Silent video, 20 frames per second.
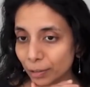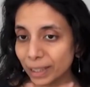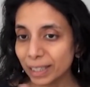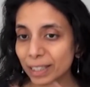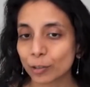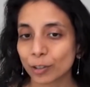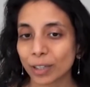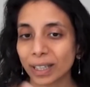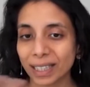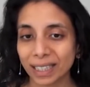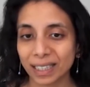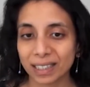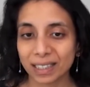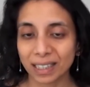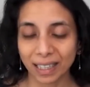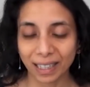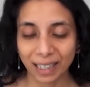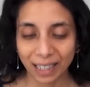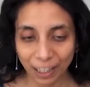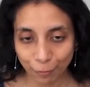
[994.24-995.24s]
retrain it
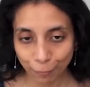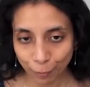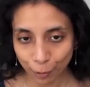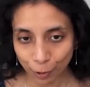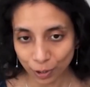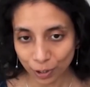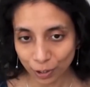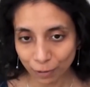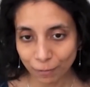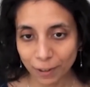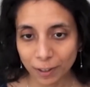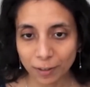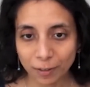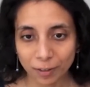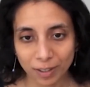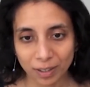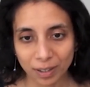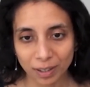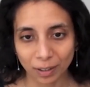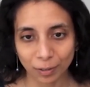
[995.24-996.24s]
again for different
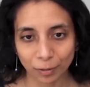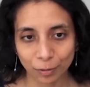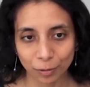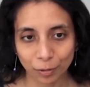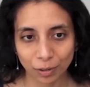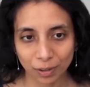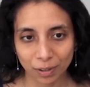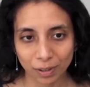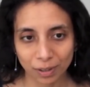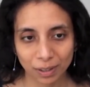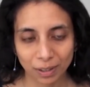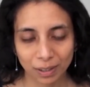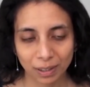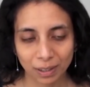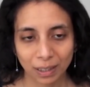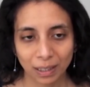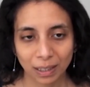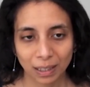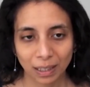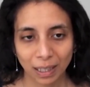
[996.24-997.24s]
resolutions.
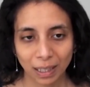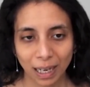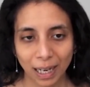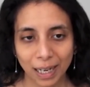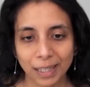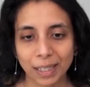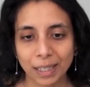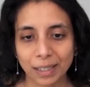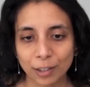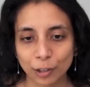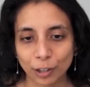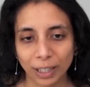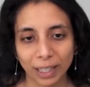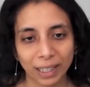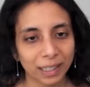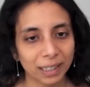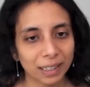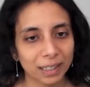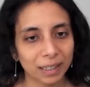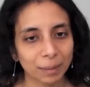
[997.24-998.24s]
And a
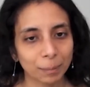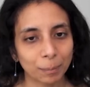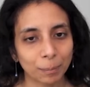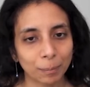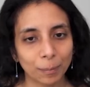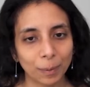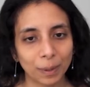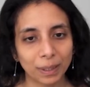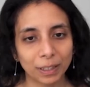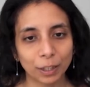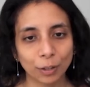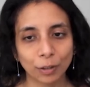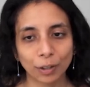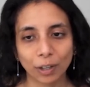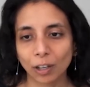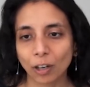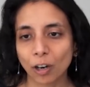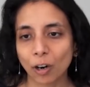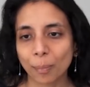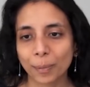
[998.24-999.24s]
trained
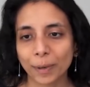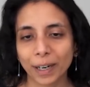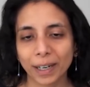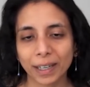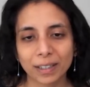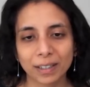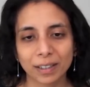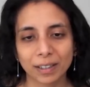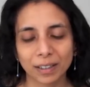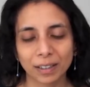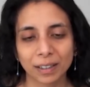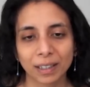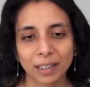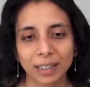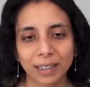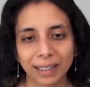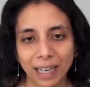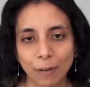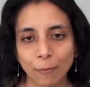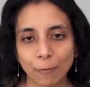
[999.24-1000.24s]
neural operator
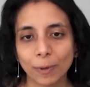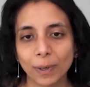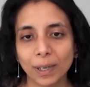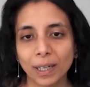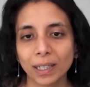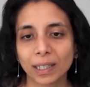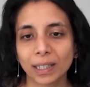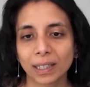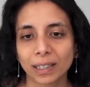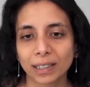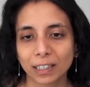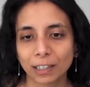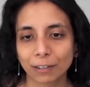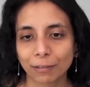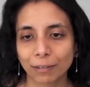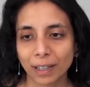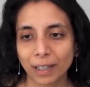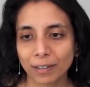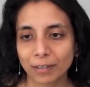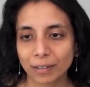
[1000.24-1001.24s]
can work at
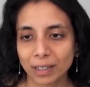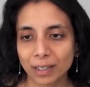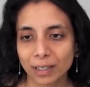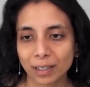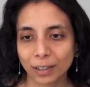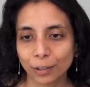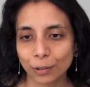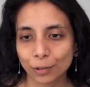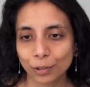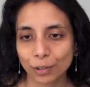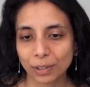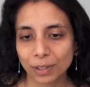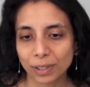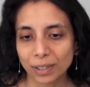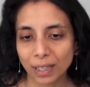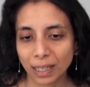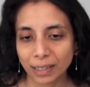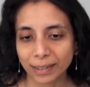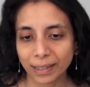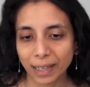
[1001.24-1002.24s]
different
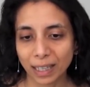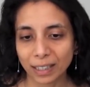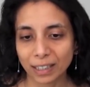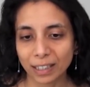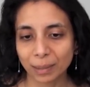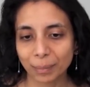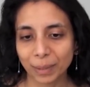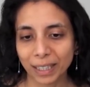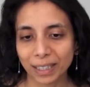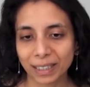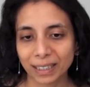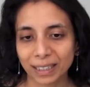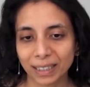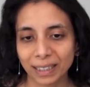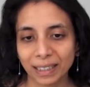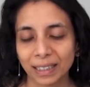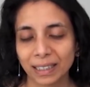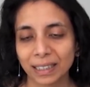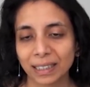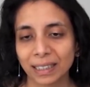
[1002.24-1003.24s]
resolutions,
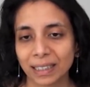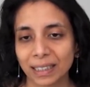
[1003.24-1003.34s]
ultimately